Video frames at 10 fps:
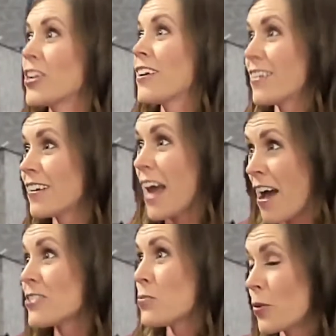And it, it
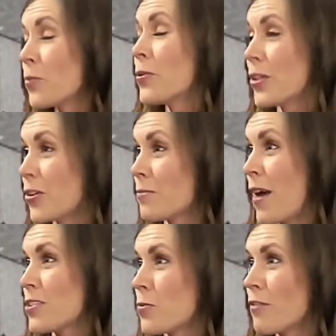has been a really good
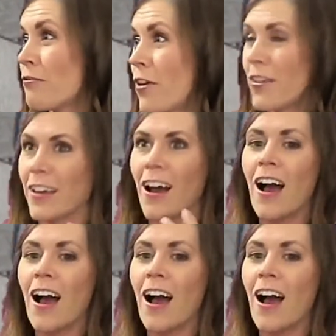match where I felt like